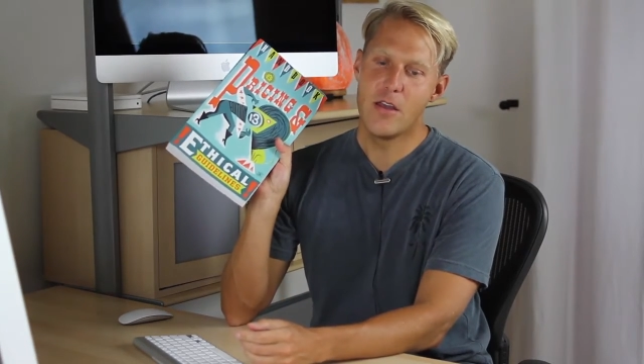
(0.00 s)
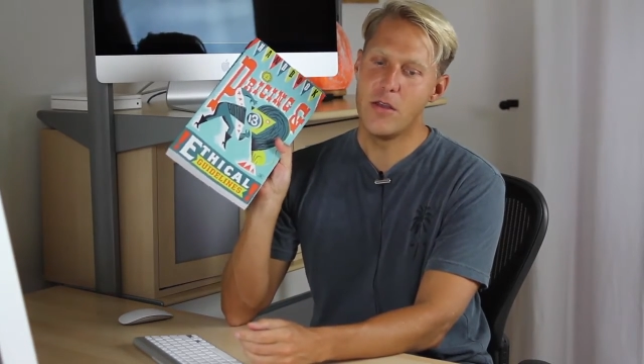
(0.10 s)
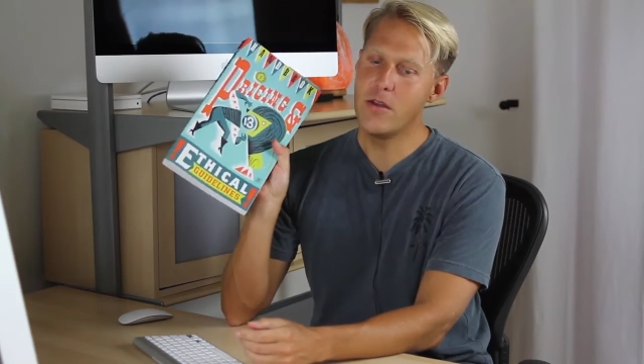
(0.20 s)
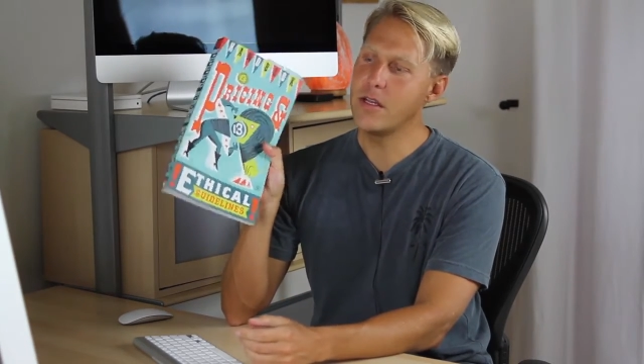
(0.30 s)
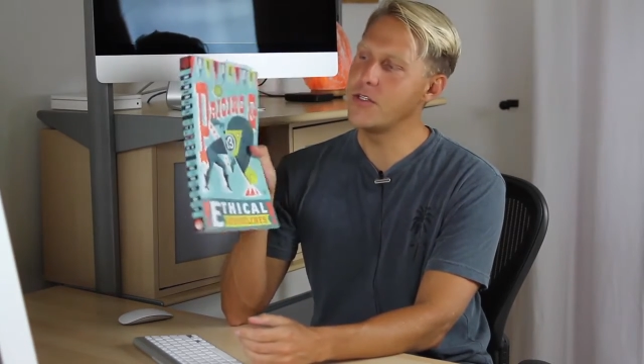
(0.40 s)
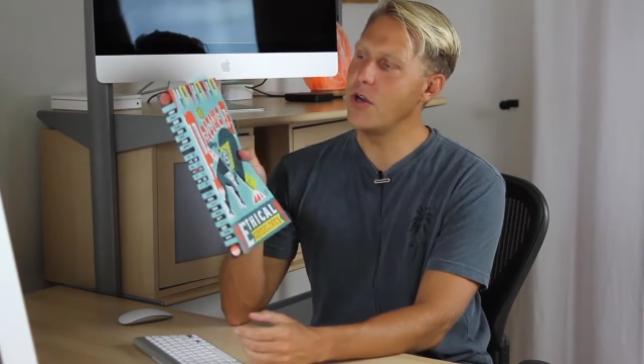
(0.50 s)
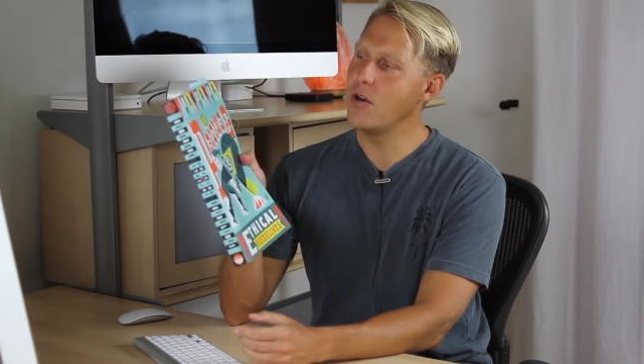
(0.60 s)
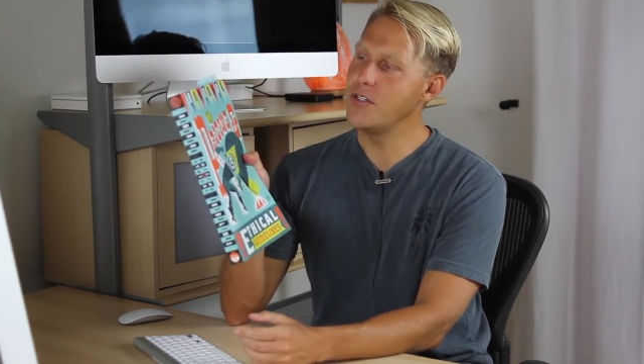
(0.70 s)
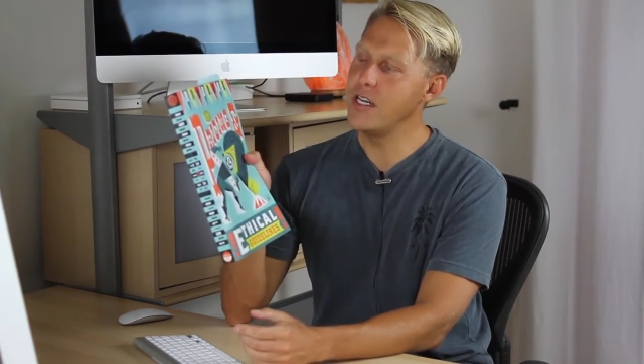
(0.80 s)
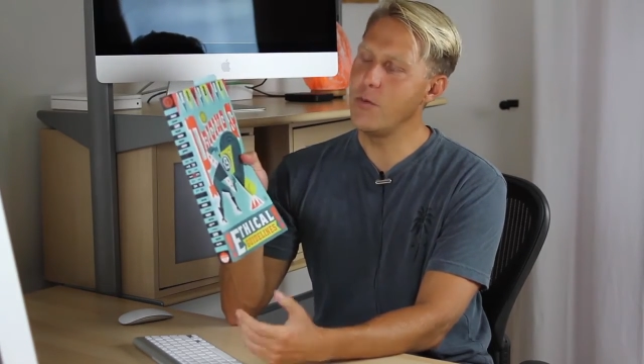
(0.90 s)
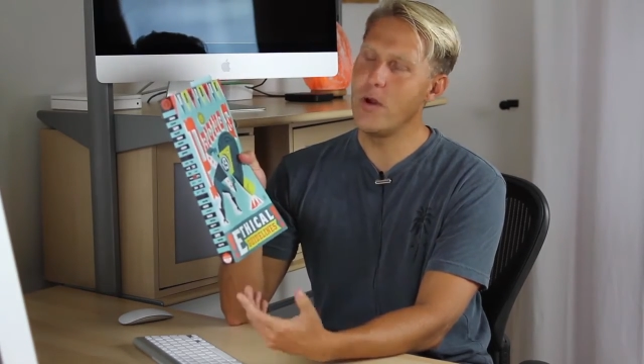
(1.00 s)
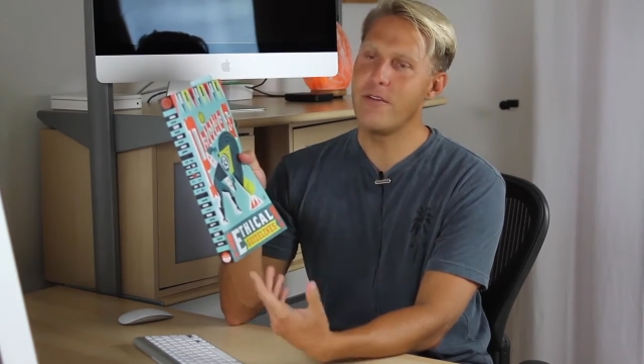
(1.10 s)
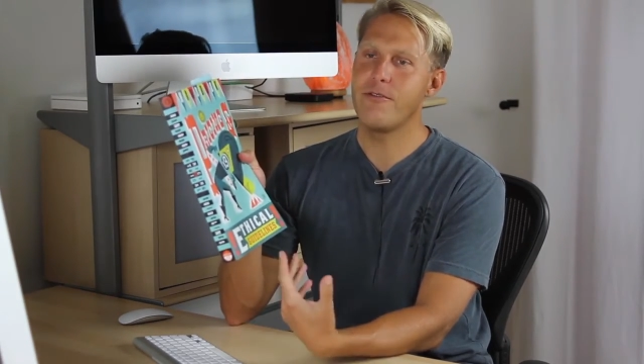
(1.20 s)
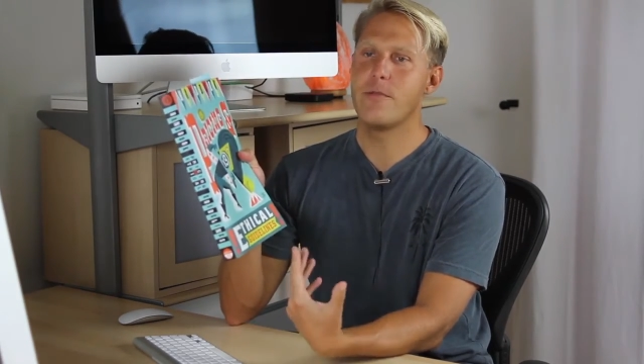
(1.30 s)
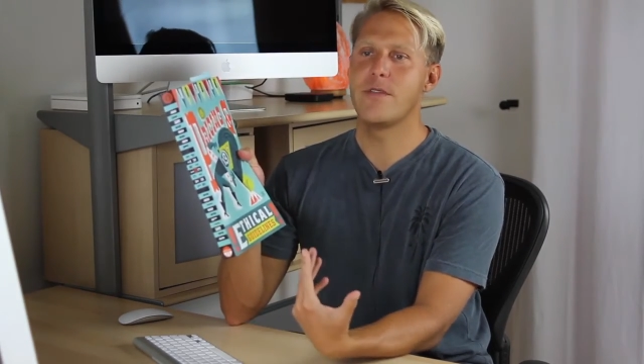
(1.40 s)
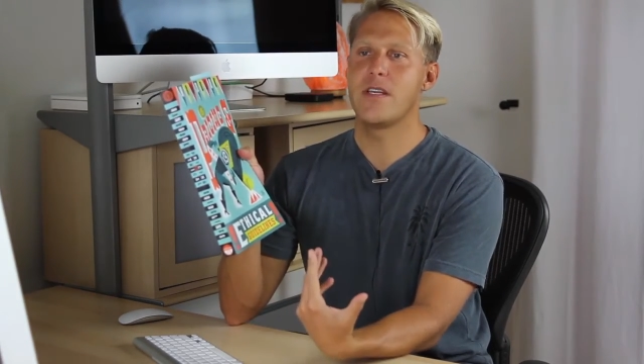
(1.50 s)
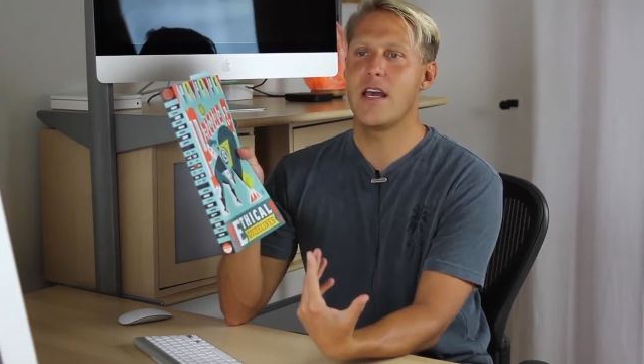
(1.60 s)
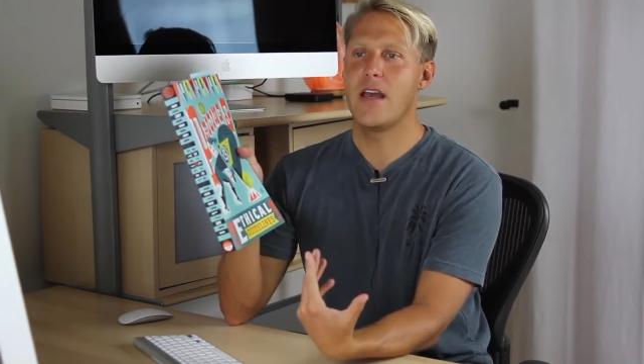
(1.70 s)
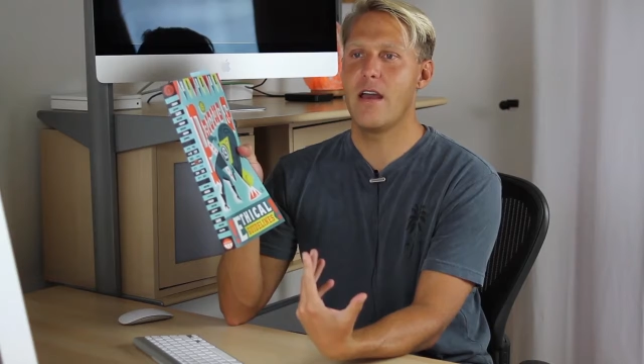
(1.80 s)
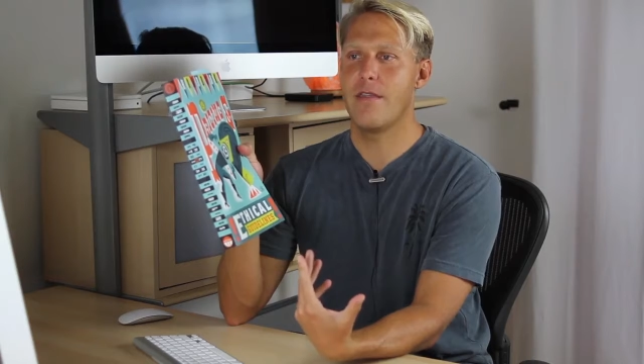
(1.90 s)
you can charge anywhere from,
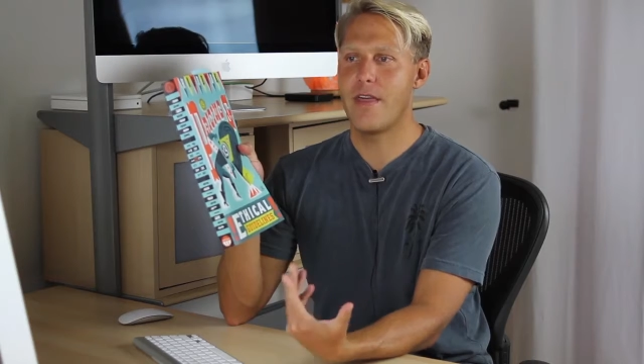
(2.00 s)
say,